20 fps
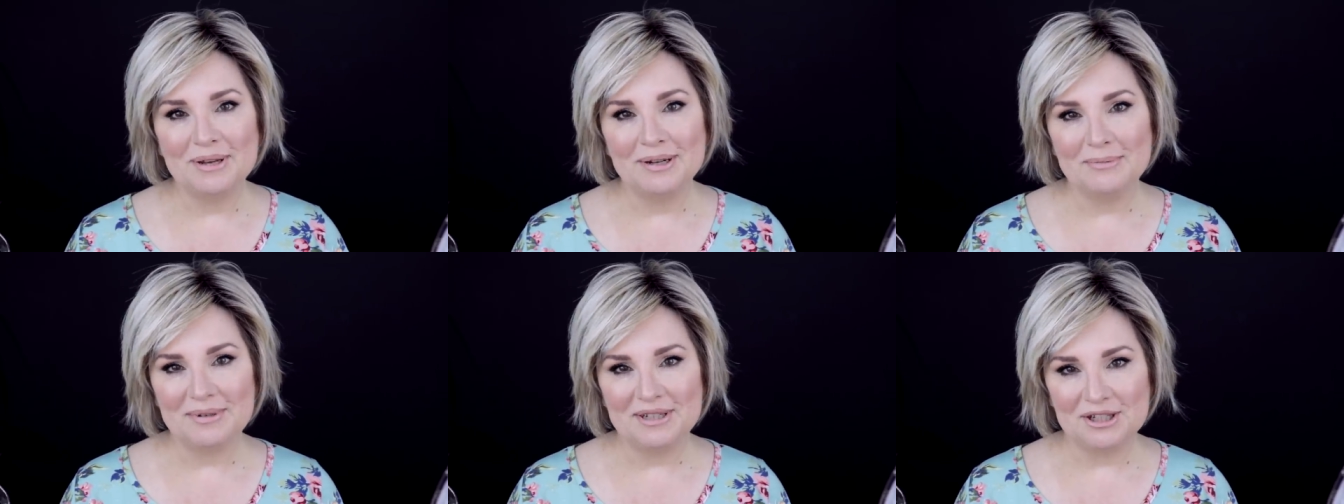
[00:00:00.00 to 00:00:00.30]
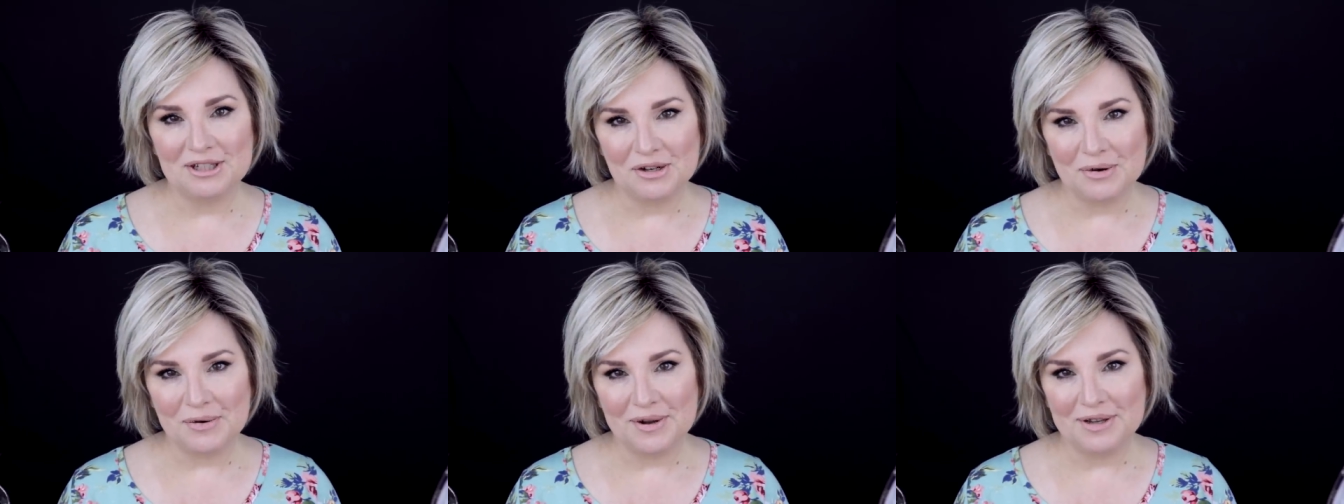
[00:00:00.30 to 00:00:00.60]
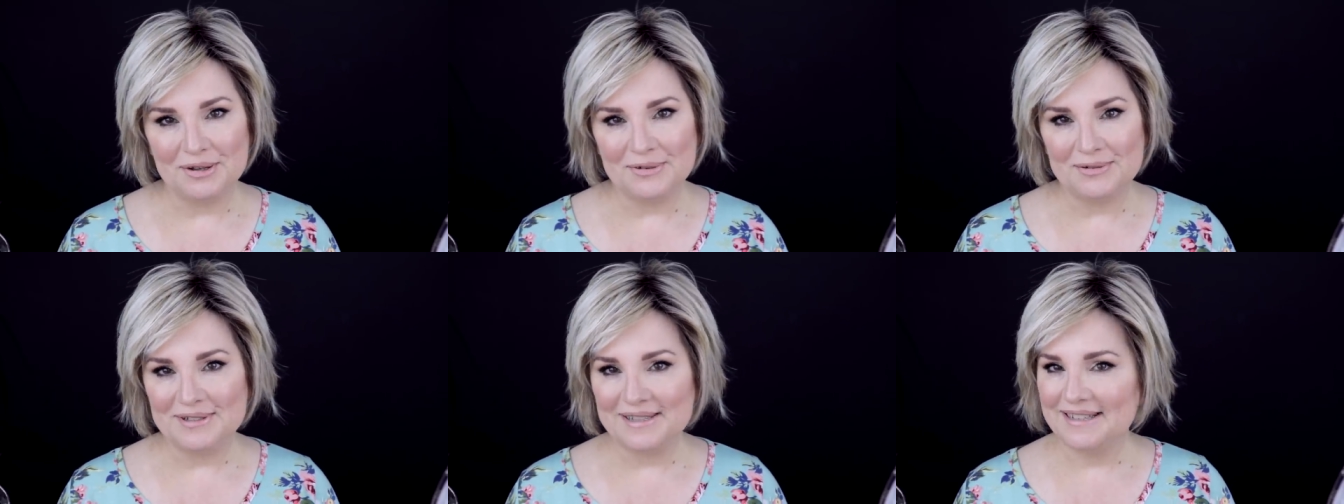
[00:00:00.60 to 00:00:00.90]
going to be
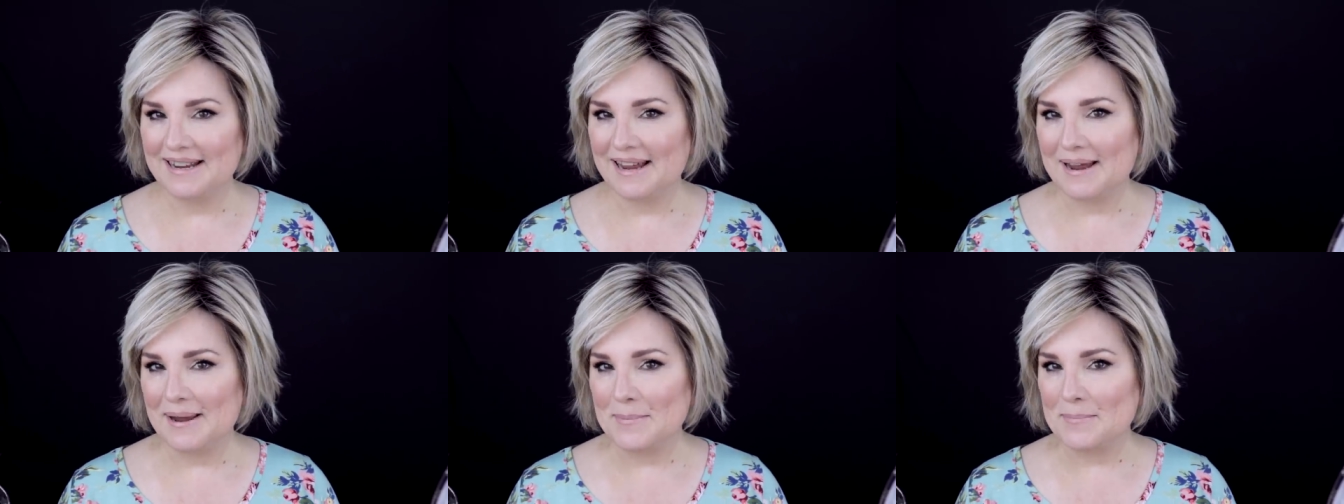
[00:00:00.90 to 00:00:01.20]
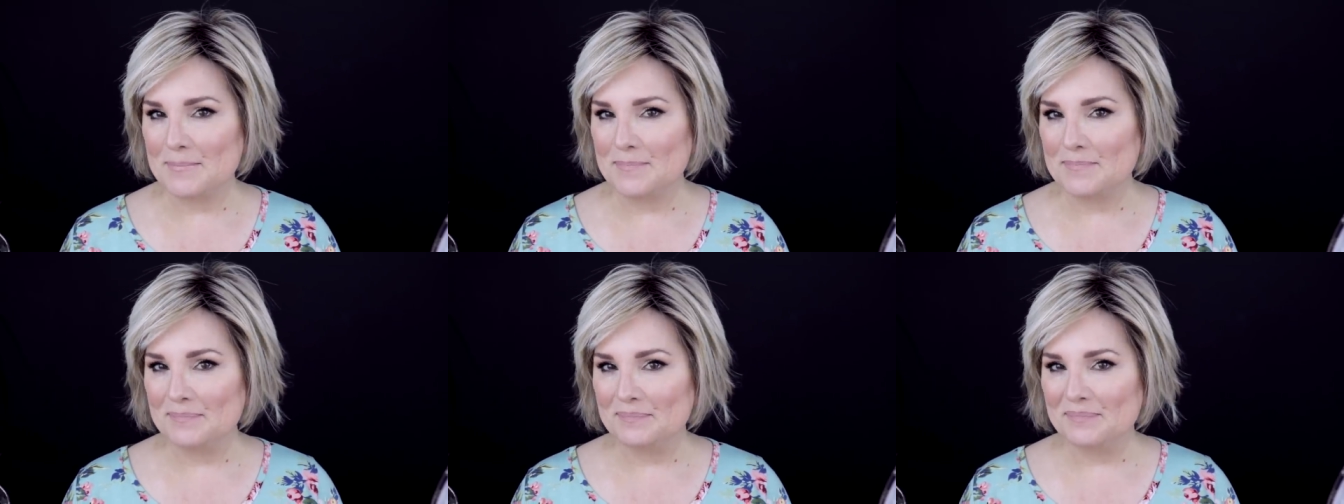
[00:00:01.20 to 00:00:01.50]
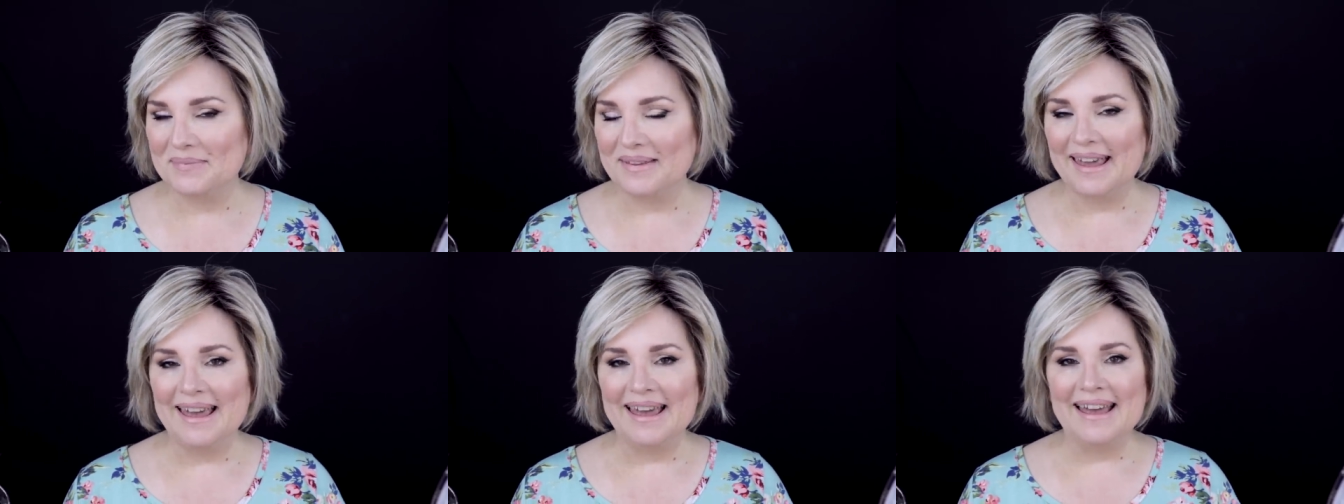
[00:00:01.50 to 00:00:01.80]
showing you today.
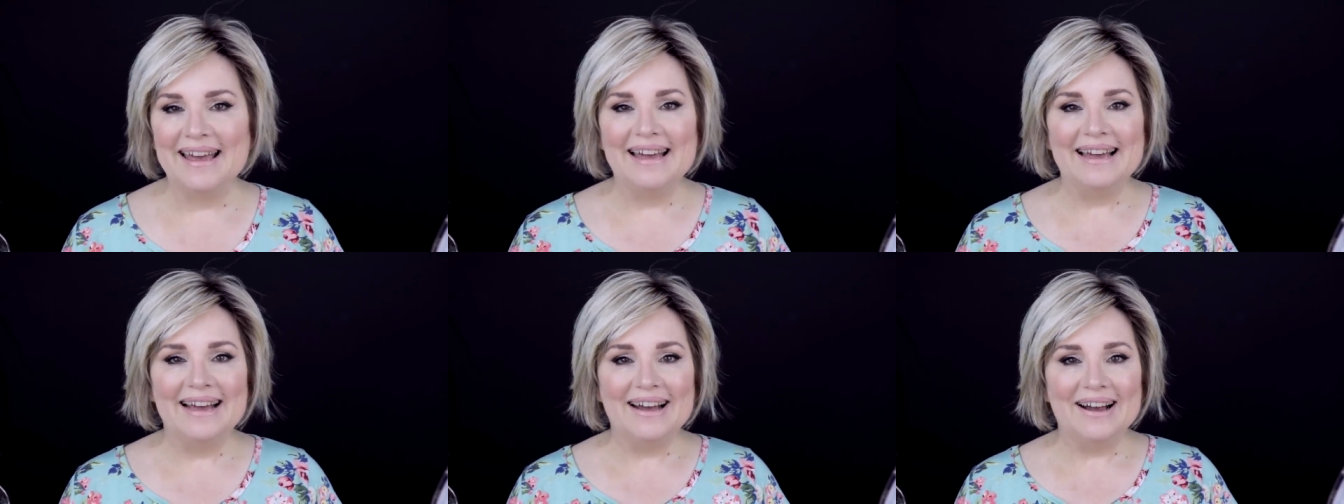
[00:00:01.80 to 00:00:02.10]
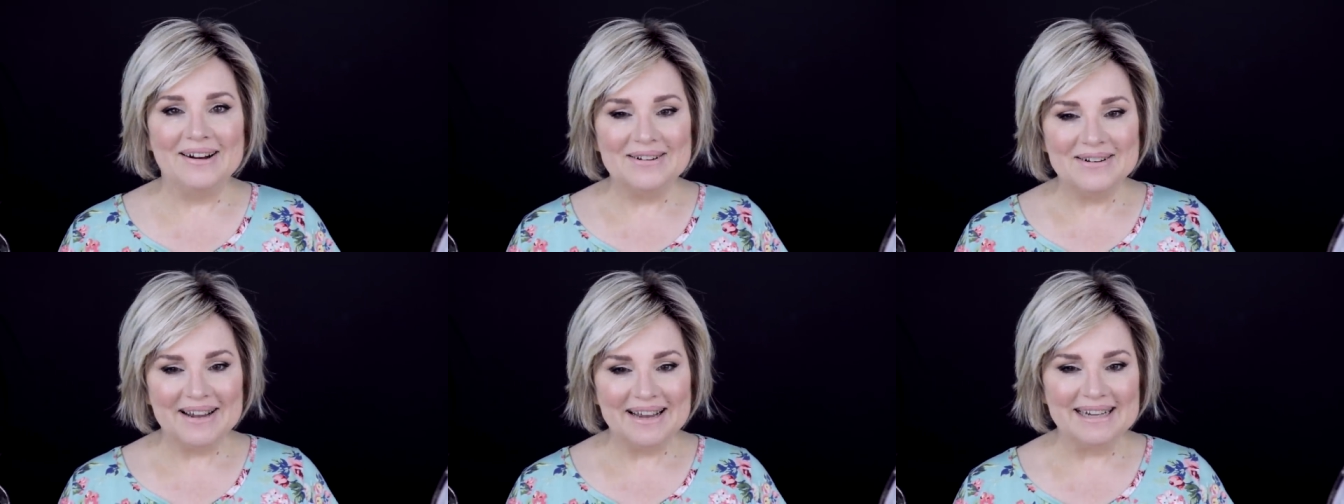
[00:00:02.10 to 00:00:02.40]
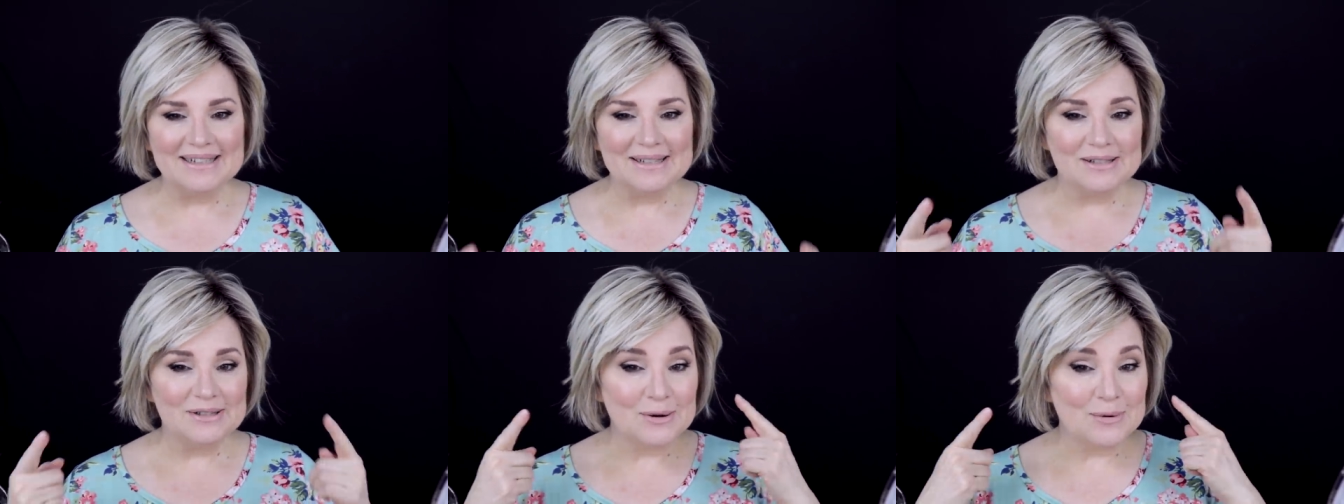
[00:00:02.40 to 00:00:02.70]

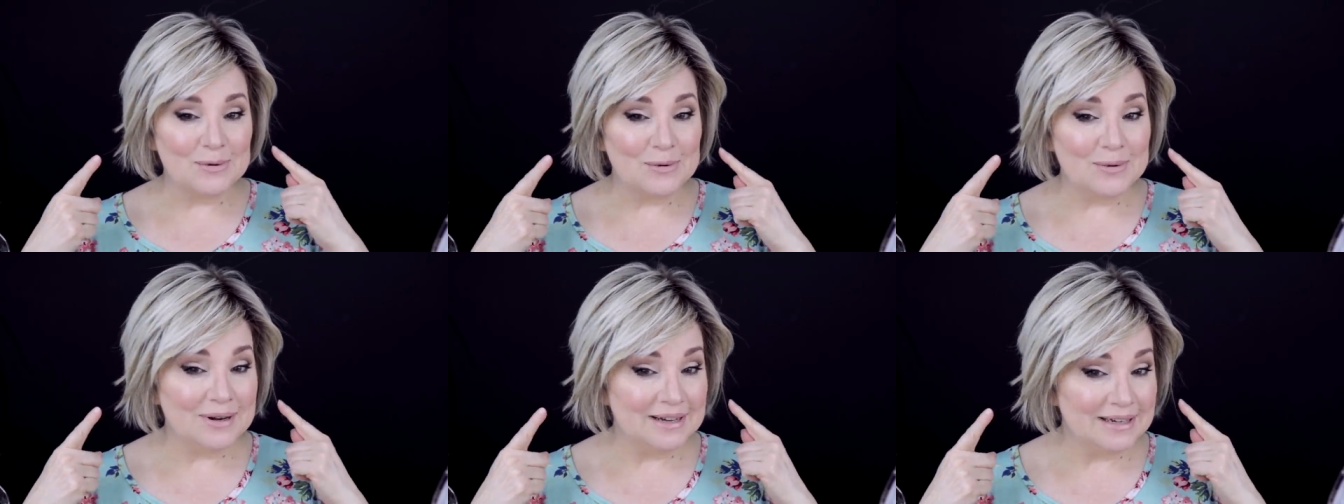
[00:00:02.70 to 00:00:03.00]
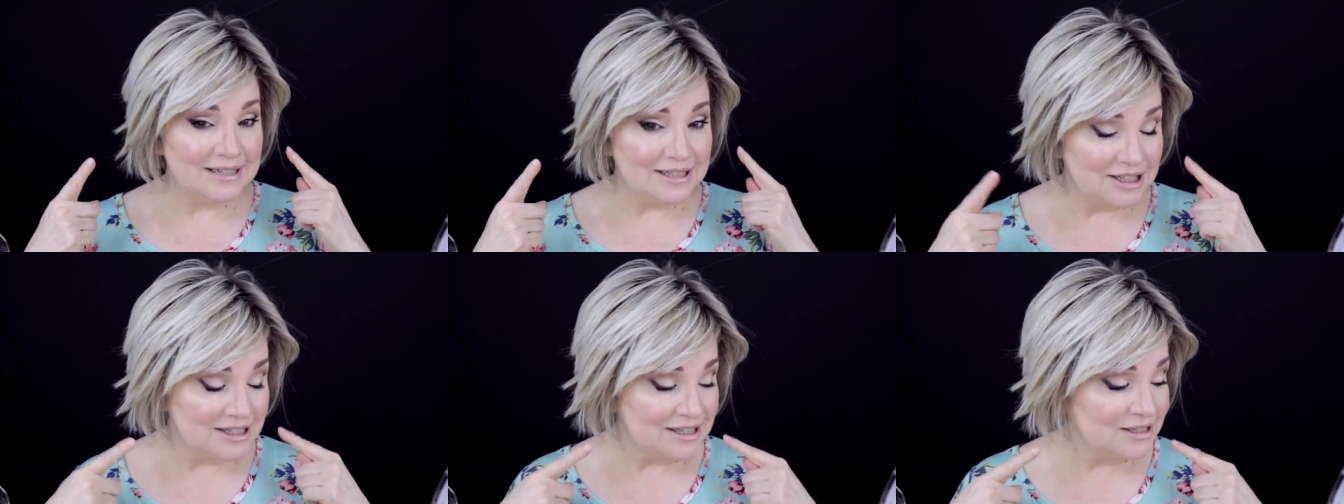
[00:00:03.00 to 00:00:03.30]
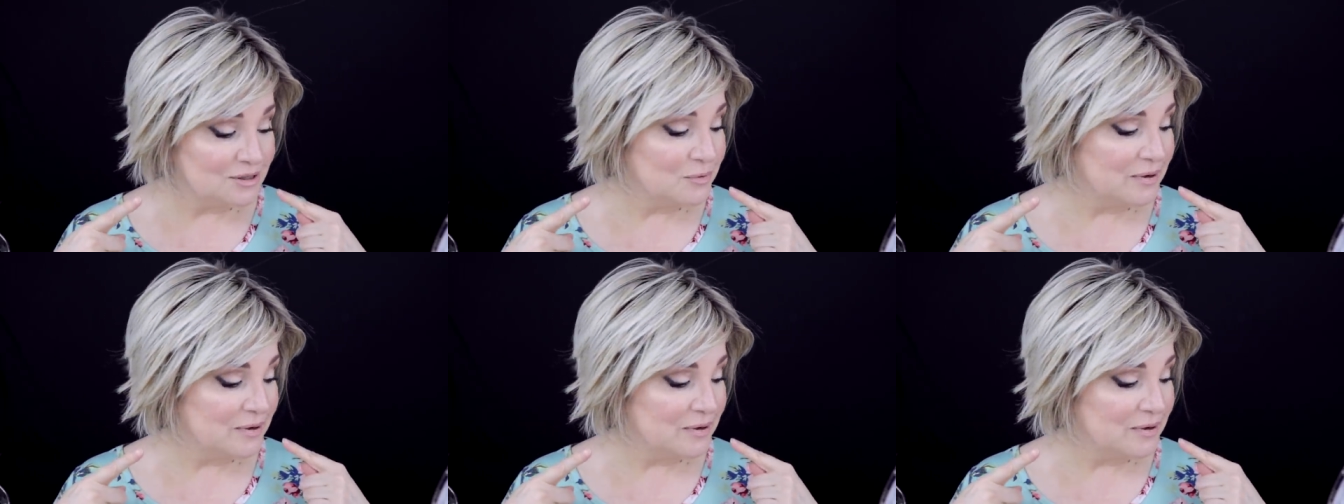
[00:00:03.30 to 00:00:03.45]
Okay, so just to